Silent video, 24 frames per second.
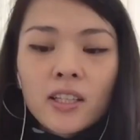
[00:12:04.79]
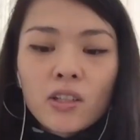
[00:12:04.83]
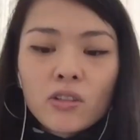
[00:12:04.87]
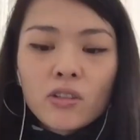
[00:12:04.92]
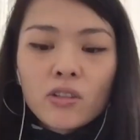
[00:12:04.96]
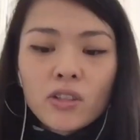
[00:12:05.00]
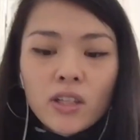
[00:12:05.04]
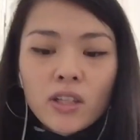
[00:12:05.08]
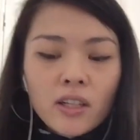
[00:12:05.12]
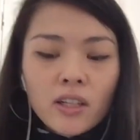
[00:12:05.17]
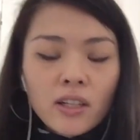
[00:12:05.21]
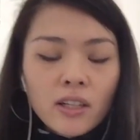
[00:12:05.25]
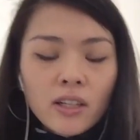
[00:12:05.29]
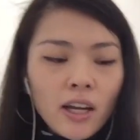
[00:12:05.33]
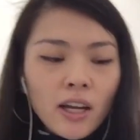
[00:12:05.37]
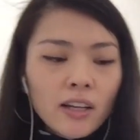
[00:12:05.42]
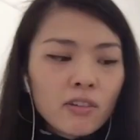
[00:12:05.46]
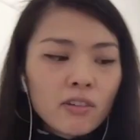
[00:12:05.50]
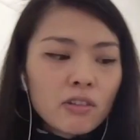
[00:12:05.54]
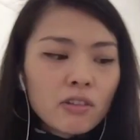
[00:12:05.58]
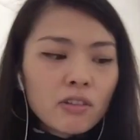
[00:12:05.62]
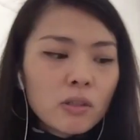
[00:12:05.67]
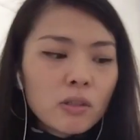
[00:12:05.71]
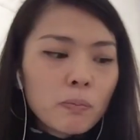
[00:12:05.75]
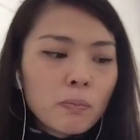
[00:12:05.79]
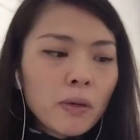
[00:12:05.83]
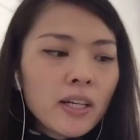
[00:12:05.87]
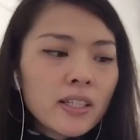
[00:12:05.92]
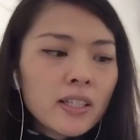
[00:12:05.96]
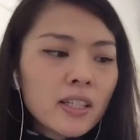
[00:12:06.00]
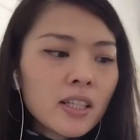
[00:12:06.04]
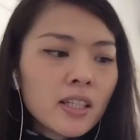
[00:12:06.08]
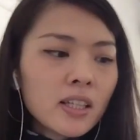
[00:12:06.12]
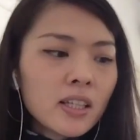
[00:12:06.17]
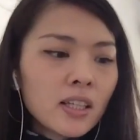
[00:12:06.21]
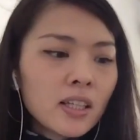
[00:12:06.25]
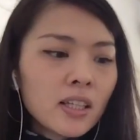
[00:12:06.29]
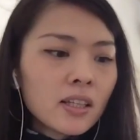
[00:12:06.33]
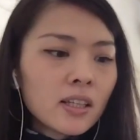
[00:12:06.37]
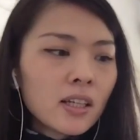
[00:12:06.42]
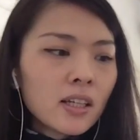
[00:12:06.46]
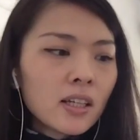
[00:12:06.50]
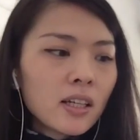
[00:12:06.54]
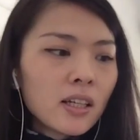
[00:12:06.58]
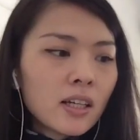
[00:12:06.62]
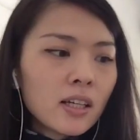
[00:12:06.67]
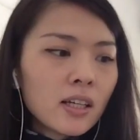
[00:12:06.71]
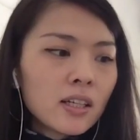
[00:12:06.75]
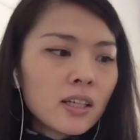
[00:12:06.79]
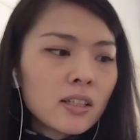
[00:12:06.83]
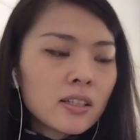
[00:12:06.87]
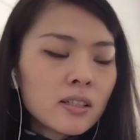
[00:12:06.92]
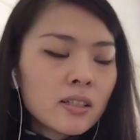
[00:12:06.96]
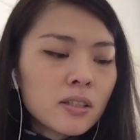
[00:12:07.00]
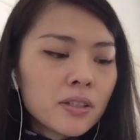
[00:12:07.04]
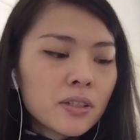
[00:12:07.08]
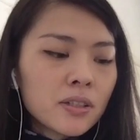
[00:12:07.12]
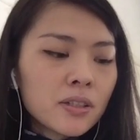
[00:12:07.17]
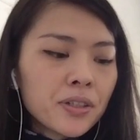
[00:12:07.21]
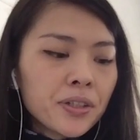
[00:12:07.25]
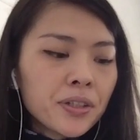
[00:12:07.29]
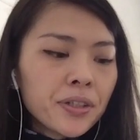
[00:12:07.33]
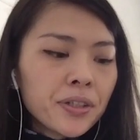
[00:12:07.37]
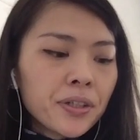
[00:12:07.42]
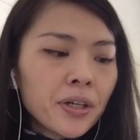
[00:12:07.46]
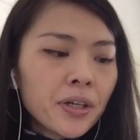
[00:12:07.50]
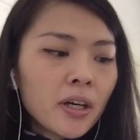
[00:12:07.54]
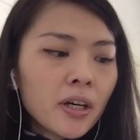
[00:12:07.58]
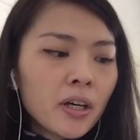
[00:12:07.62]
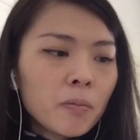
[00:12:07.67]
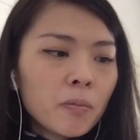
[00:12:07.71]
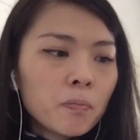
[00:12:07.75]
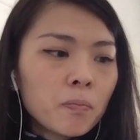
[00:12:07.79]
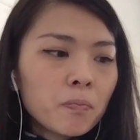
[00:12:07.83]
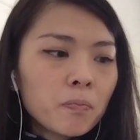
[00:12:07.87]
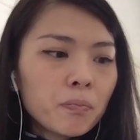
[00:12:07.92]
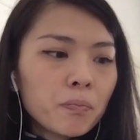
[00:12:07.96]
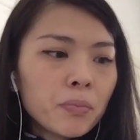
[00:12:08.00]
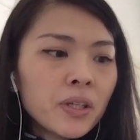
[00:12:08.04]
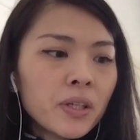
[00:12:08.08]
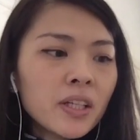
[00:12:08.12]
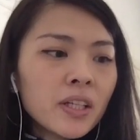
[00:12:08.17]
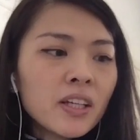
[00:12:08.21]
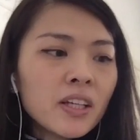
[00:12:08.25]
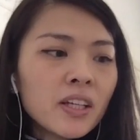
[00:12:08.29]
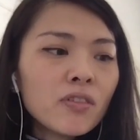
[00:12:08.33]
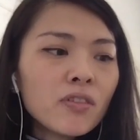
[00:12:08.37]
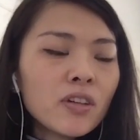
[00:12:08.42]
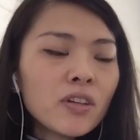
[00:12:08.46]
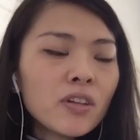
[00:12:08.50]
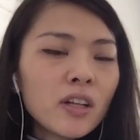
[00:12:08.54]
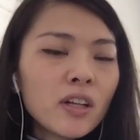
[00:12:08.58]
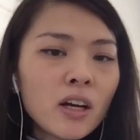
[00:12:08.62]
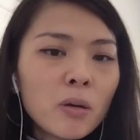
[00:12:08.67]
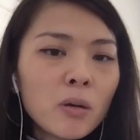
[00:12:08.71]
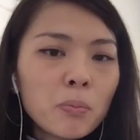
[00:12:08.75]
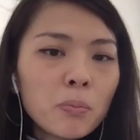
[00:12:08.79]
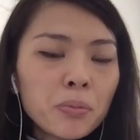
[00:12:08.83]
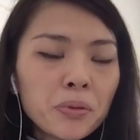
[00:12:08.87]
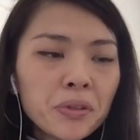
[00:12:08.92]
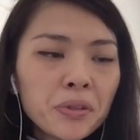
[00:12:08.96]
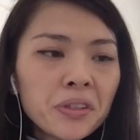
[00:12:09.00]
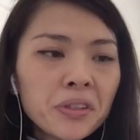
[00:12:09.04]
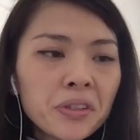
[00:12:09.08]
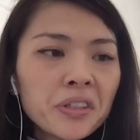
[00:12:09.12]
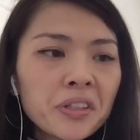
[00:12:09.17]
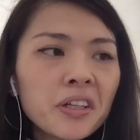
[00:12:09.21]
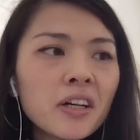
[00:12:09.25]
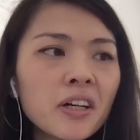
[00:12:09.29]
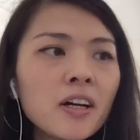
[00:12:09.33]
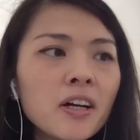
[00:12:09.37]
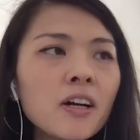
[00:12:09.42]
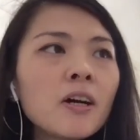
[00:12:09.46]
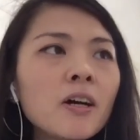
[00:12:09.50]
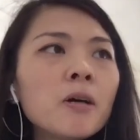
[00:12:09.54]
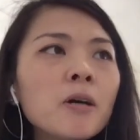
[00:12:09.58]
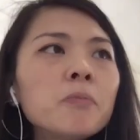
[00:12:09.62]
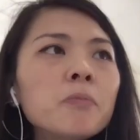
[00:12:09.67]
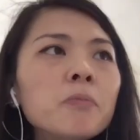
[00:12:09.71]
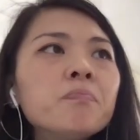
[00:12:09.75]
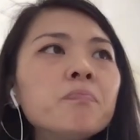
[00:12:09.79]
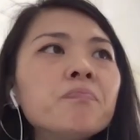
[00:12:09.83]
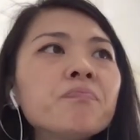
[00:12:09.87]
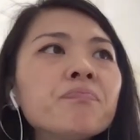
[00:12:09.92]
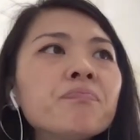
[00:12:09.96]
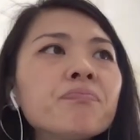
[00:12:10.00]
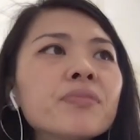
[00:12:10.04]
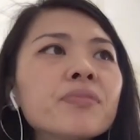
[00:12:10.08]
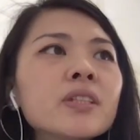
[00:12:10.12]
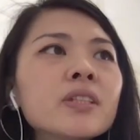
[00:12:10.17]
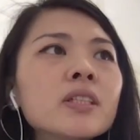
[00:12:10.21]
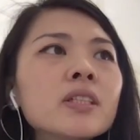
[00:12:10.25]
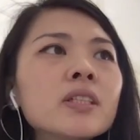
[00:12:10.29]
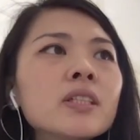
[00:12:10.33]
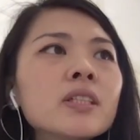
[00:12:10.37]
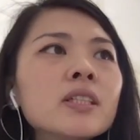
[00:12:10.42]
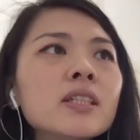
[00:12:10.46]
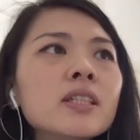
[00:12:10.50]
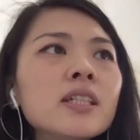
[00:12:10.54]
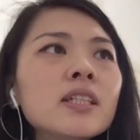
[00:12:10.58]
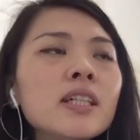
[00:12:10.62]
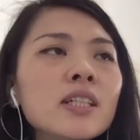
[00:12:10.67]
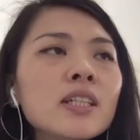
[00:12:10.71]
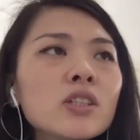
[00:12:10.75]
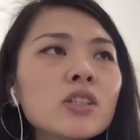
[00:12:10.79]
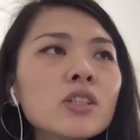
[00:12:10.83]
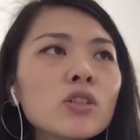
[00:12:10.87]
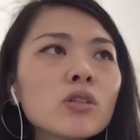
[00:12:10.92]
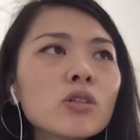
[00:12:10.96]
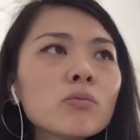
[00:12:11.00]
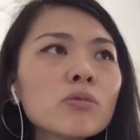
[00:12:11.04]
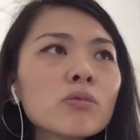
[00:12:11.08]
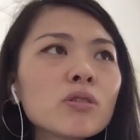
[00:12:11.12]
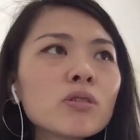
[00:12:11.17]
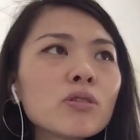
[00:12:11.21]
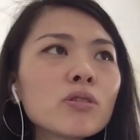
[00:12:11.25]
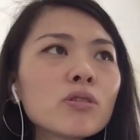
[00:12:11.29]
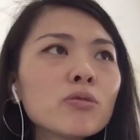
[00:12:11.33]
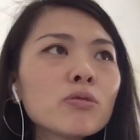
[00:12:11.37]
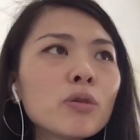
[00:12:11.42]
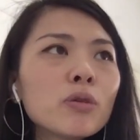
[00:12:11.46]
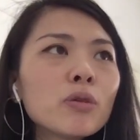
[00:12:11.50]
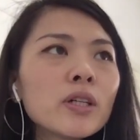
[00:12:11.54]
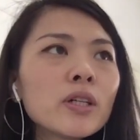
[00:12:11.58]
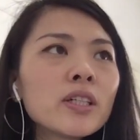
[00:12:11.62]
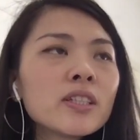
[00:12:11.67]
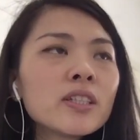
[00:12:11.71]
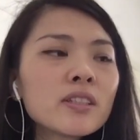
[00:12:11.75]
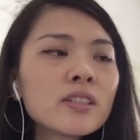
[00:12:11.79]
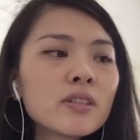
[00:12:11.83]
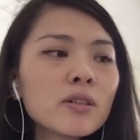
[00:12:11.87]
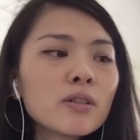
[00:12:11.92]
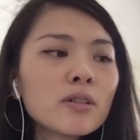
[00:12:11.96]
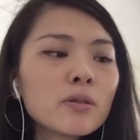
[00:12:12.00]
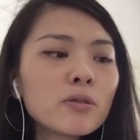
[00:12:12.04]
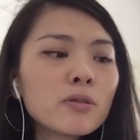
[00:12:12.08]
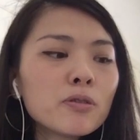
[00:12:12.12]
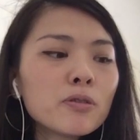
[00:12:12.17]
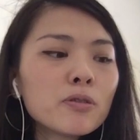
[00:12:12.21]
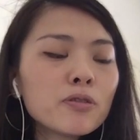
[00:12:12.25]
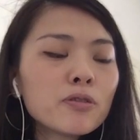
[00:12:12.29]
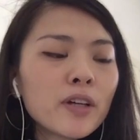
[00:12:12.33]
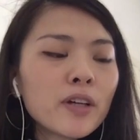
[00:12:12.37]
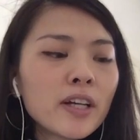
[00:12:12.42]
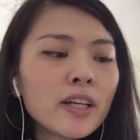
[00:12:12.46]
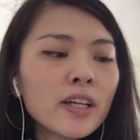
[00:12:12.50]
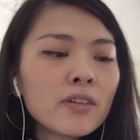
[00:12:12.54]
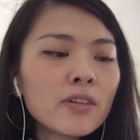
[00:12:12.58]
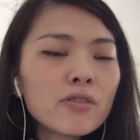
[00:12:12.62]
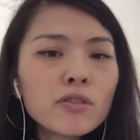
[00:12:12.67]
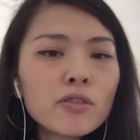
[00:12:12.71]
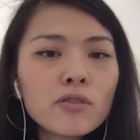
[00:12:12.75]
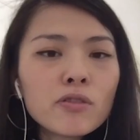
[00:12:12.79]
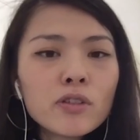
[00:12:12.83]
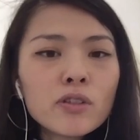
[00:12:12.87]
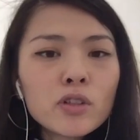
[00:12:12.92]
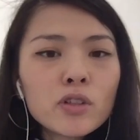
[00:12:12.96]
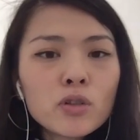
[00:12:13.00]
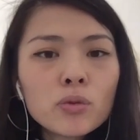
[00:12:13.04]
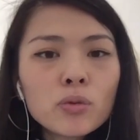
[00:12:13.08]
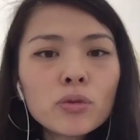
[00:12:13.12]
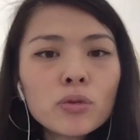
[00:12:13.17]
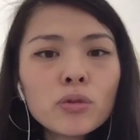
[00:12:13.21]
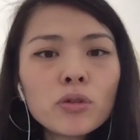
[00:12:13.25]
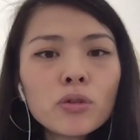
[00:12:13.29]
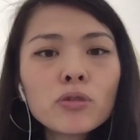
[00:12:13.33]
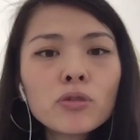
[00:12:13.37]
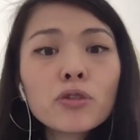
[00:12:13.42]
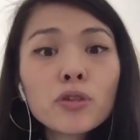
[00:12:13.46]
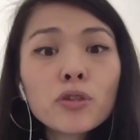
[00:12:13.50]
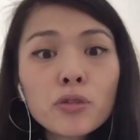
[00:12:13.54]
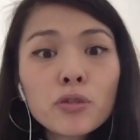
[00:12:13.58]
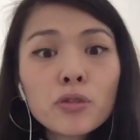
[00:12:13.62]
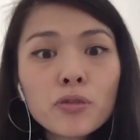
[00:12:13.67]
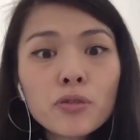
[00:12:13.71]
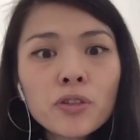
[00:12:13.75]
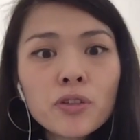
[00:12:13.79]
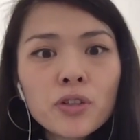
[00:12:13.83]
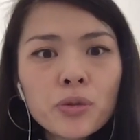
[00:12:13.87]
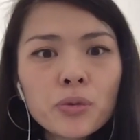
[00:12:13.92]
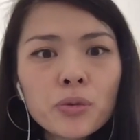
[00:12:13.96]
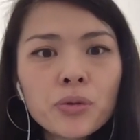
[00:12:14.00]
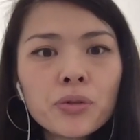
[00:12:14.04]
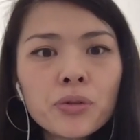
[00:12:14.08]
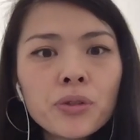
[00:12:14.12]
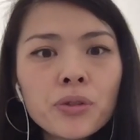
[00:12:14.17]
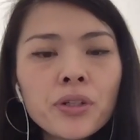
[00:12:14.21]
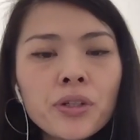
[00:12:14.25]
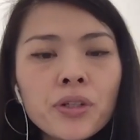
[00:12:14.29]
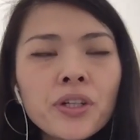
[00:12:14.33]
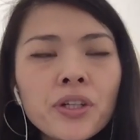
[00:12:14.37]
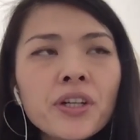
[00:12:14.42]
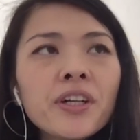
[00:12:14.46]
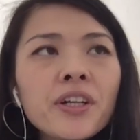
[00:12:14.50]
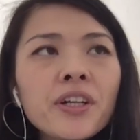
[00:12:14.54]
There's a kind of space I think that has um, been given up um, in terms of what is the fight of the visual over the visual